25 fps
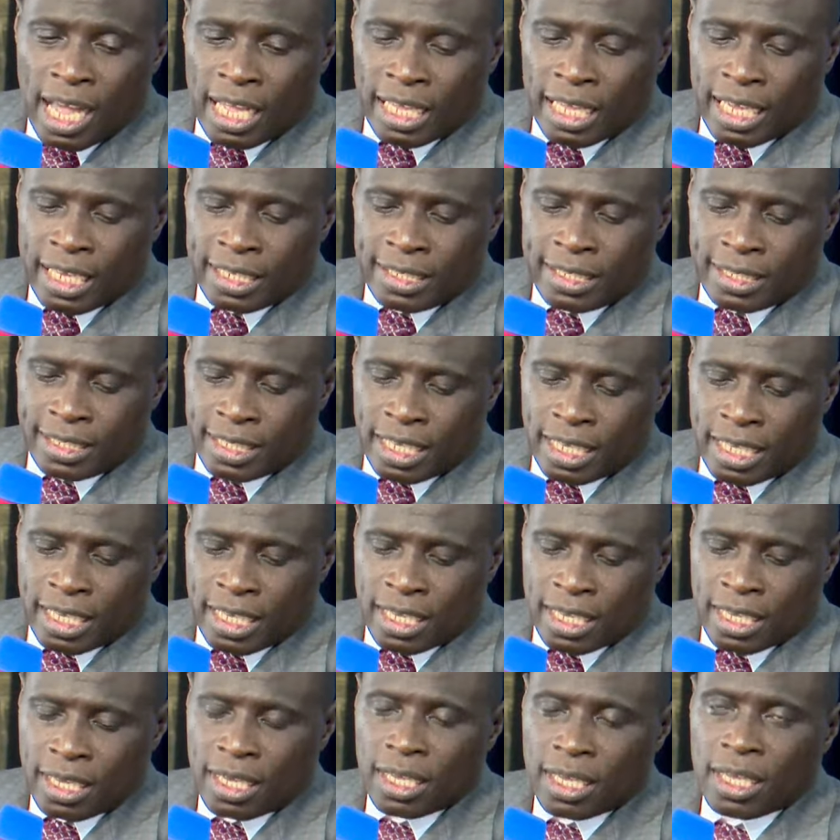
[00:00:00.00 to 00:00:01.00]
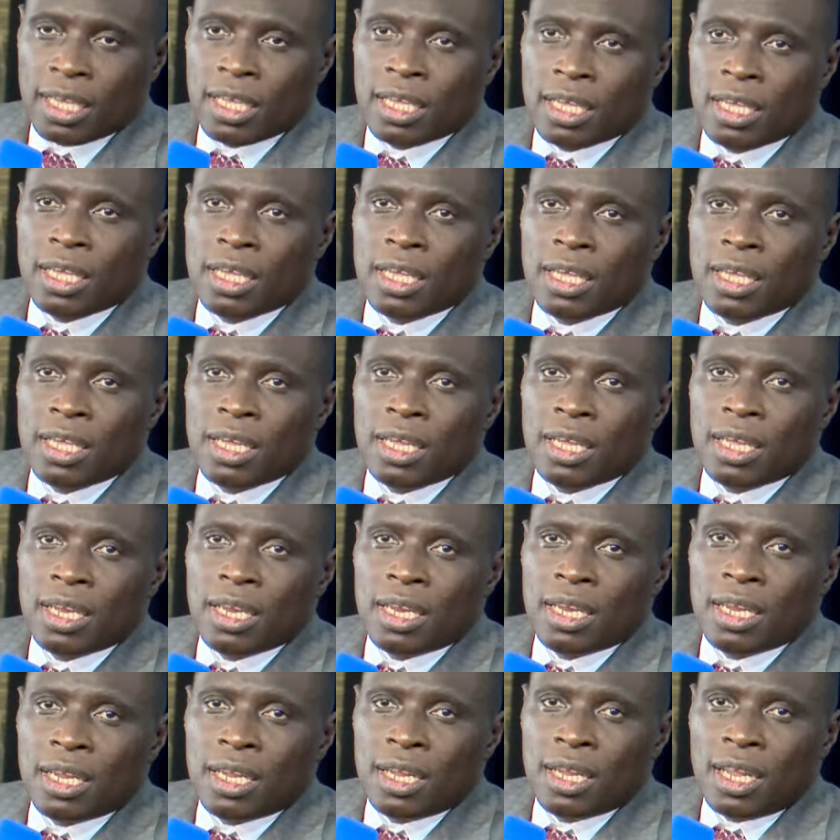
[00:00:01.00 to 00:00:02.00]
I get sick,
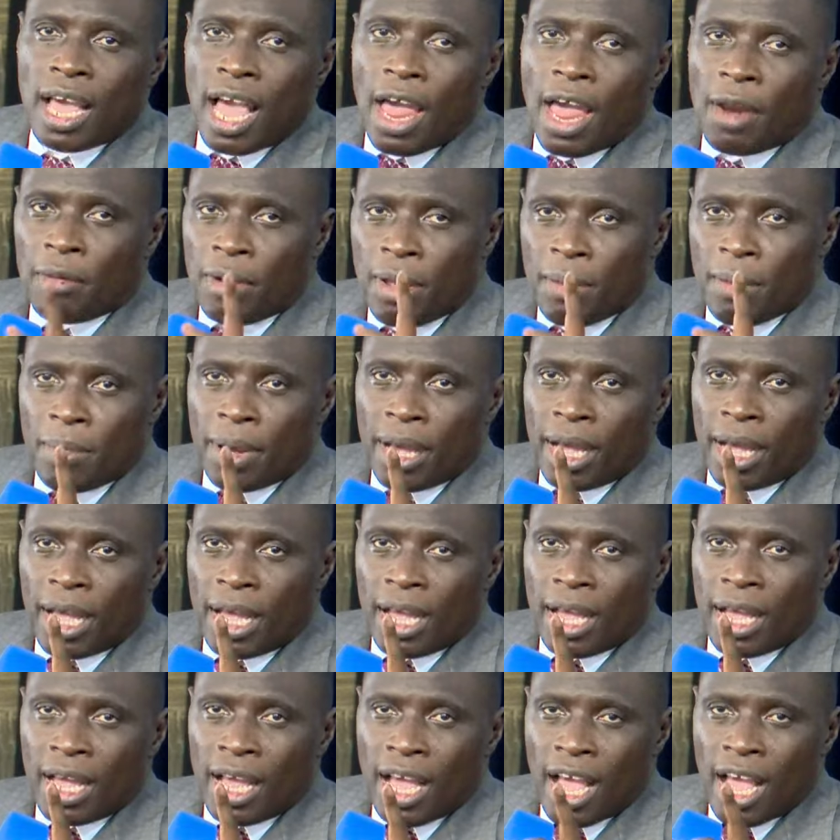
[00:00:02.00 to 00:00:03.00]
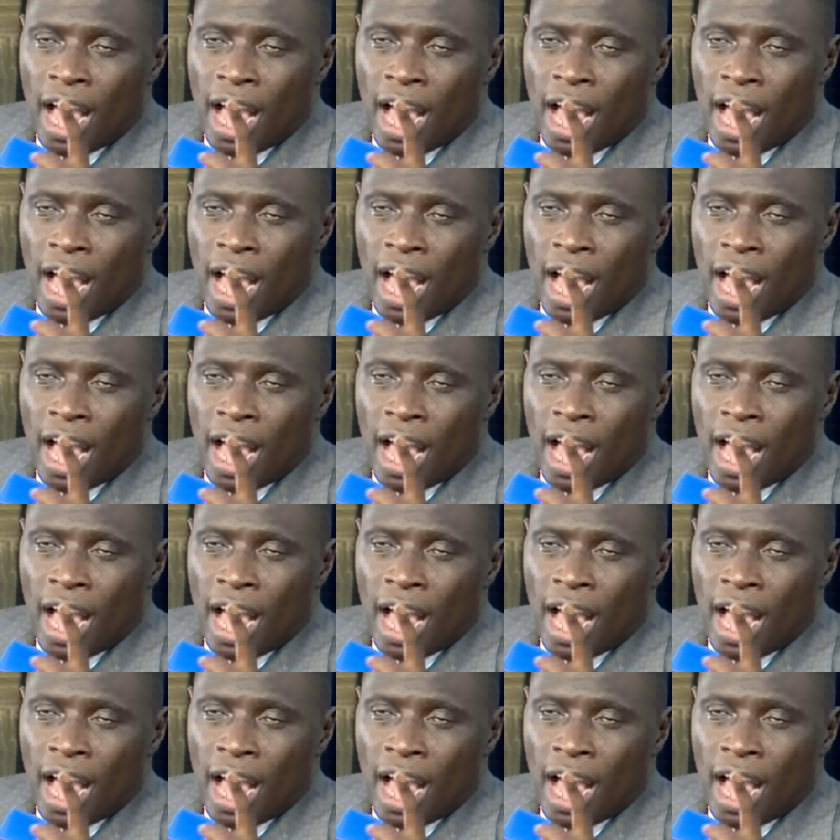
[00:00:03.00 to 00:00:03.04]
I remember.